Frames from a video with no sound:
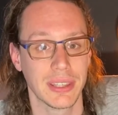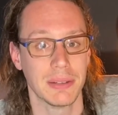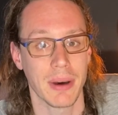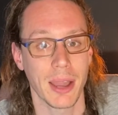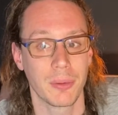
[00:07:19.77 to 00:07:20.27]
in
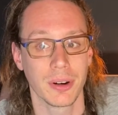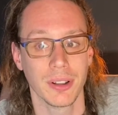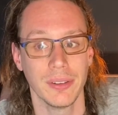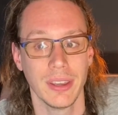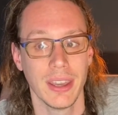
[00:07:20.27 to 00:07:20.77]
my
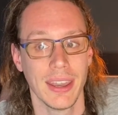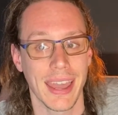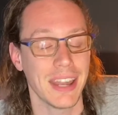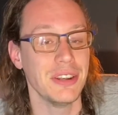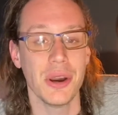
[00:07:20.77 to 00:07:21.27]
world.
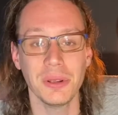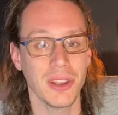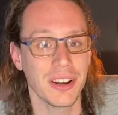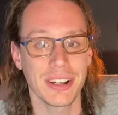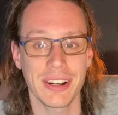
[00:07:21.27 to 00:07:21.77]
And no
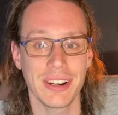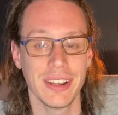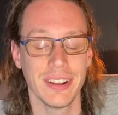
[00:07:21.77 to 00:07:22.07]
longer,